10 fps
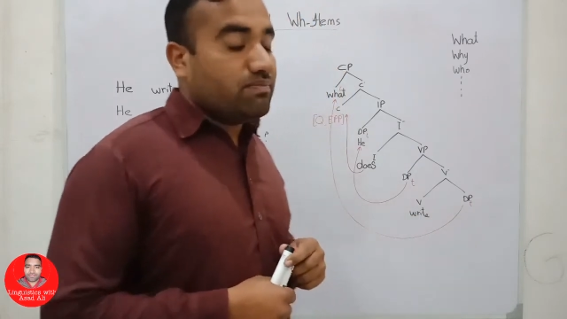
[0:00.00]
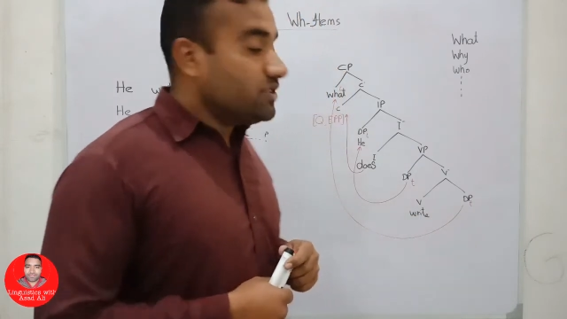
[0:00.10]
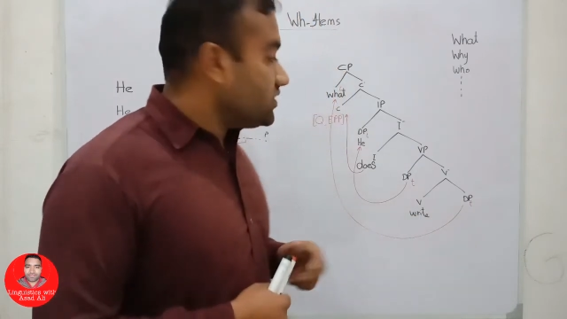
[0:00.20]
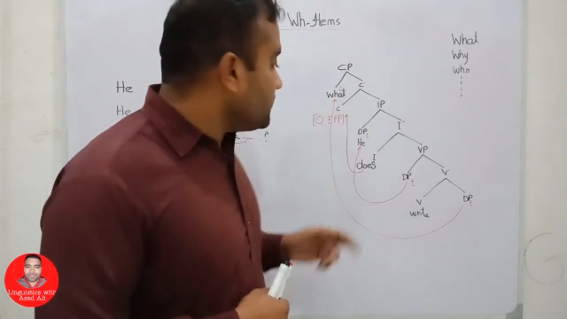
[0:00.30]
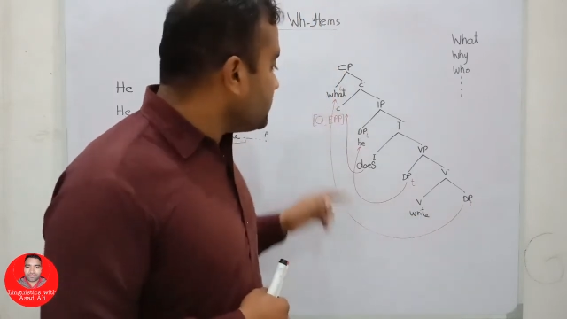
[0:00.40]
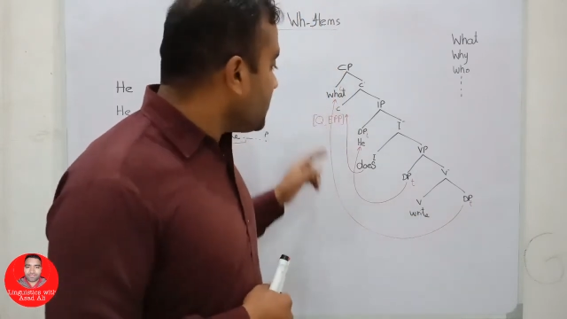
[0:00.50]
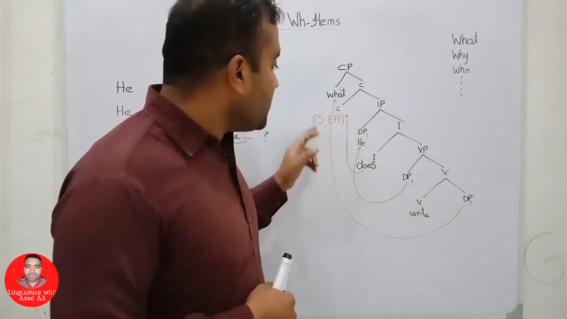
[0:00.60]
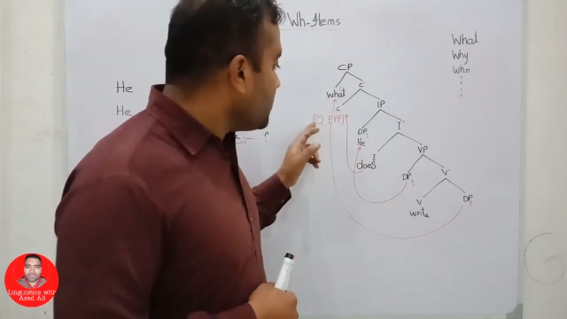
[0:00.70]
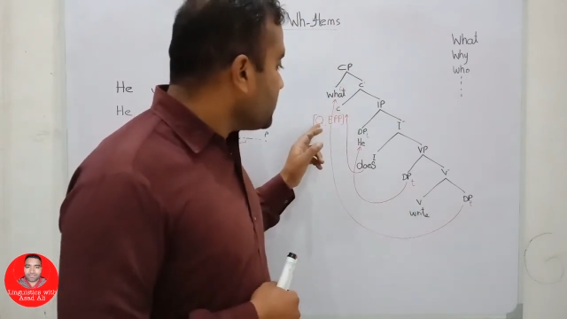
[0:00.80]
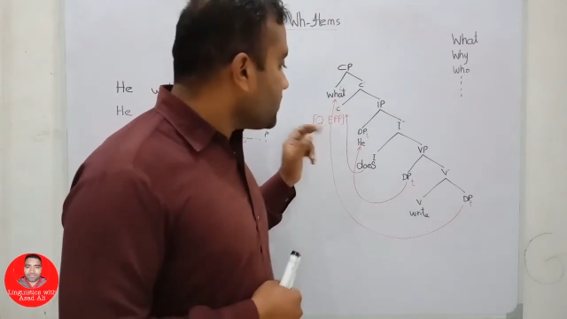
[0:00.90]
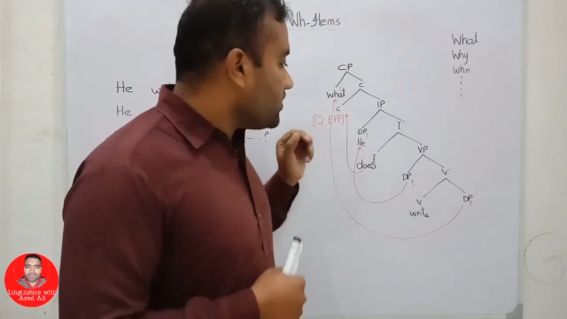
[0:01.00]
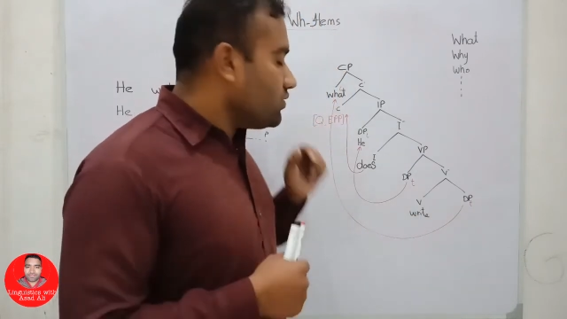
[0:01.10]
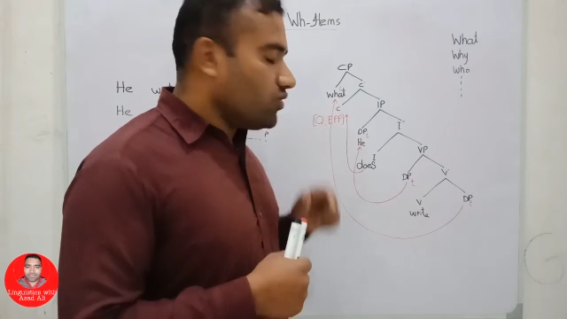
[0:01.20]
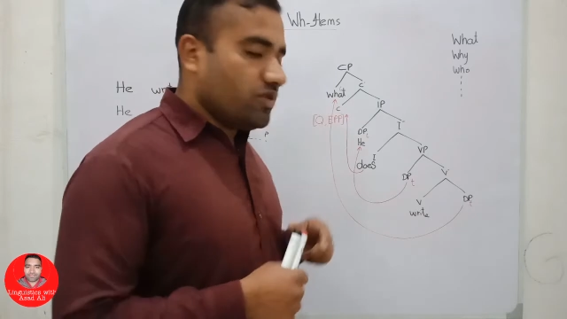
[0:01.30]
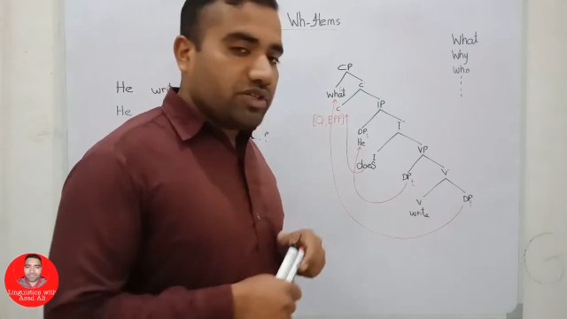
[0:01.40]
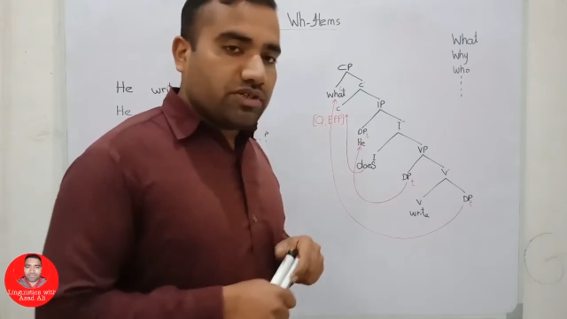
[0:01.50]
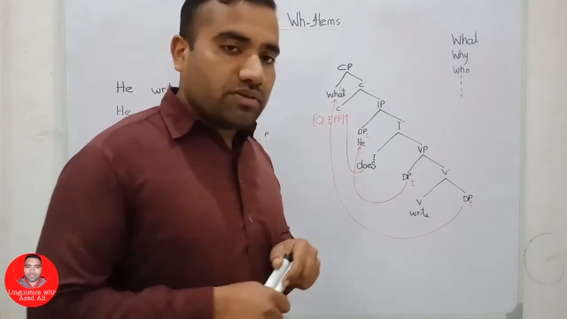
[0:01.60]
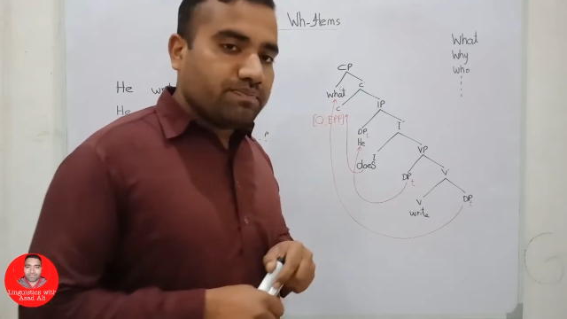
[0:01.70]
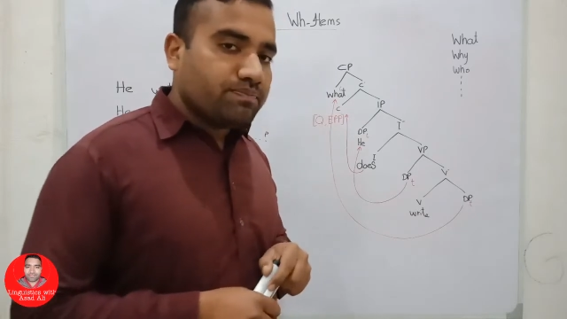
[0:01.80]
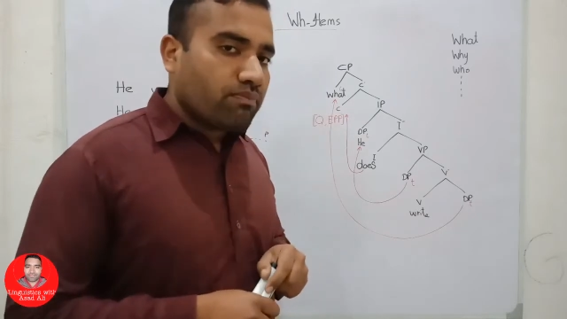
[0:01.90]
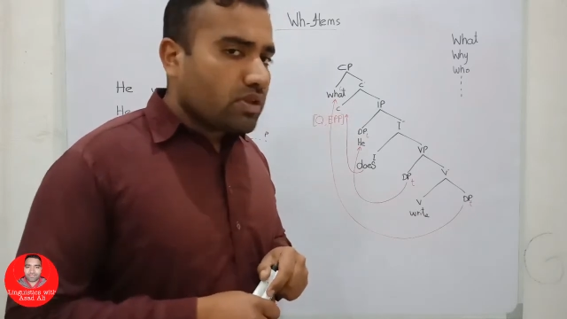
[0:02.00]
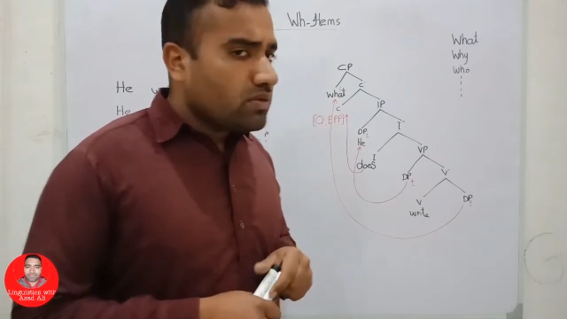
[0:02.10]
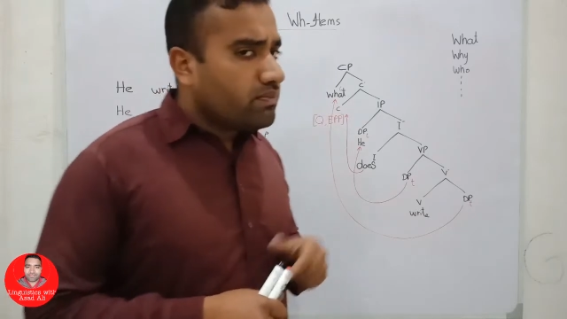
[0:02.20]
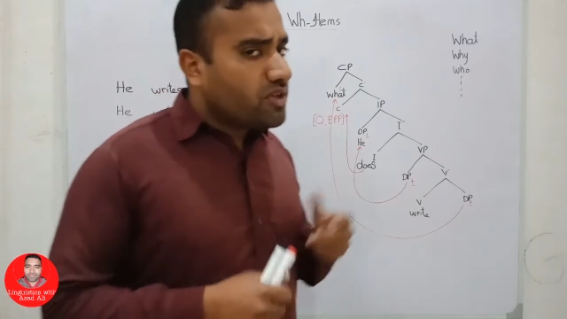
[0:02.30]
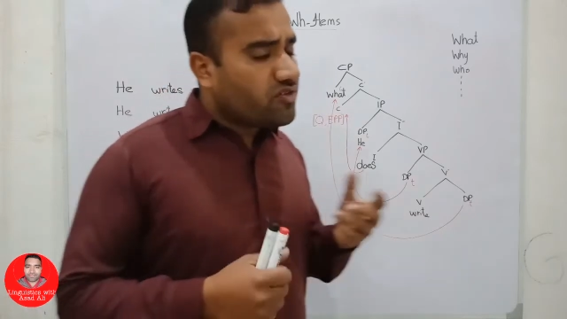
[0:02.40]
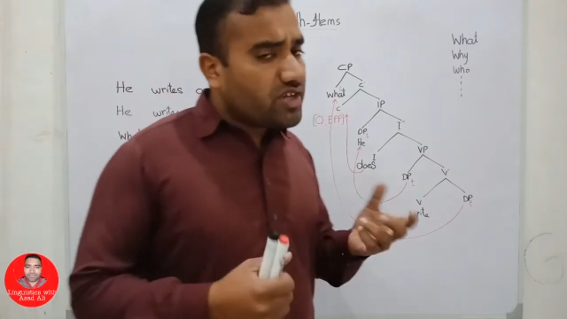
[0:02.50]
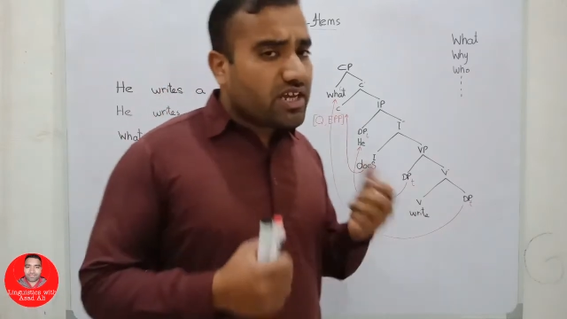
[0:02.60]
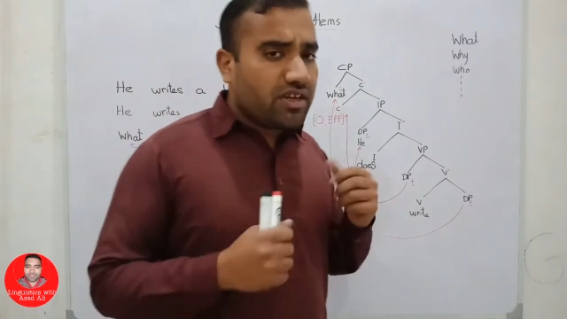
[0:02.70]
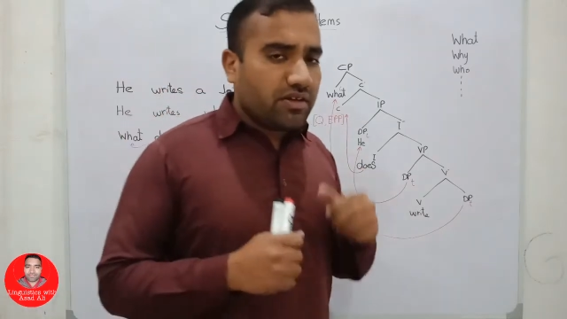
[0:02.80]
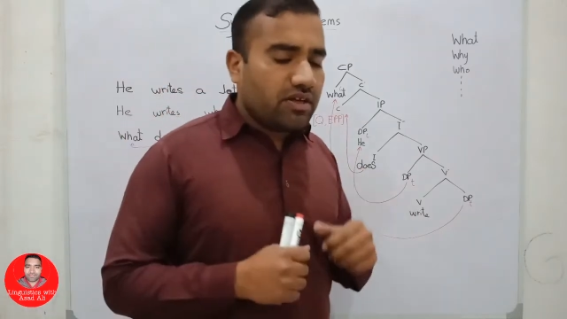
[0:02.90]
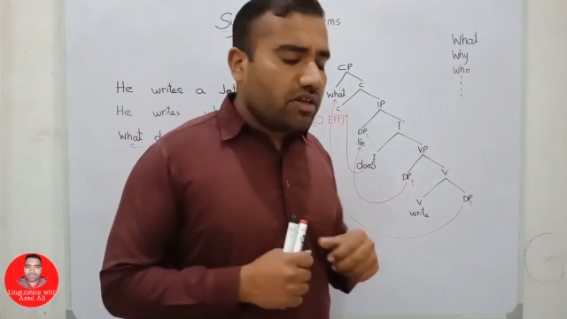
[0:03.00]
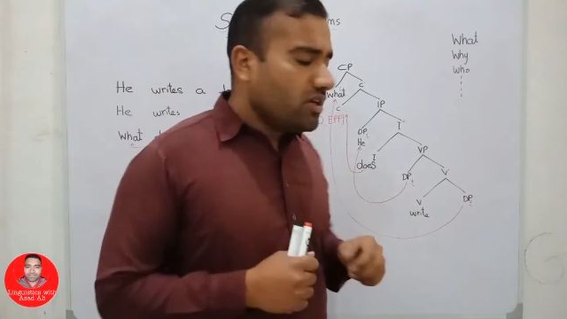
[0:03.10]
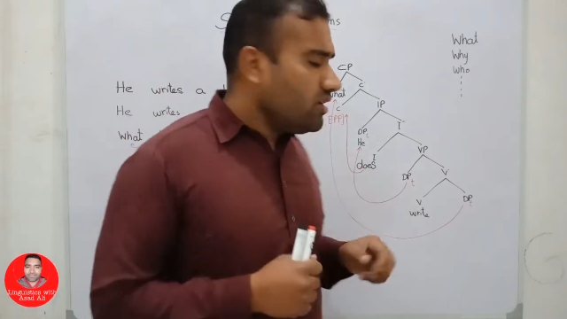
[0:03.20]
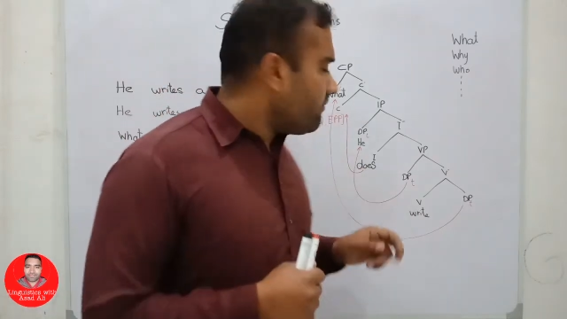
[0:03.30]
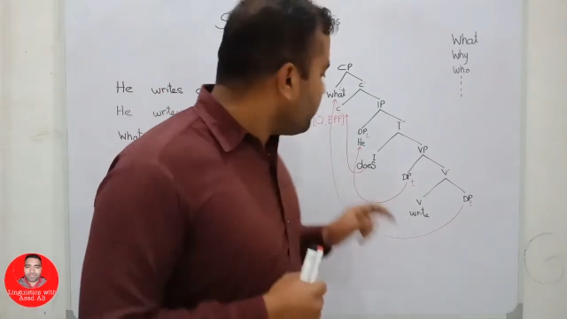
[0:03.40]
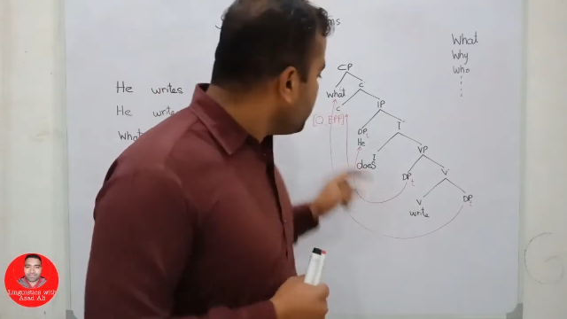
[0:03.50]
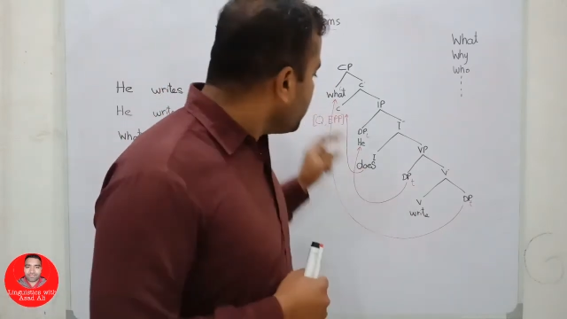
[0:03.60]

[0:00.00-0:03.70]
This is the Q feature. The second, if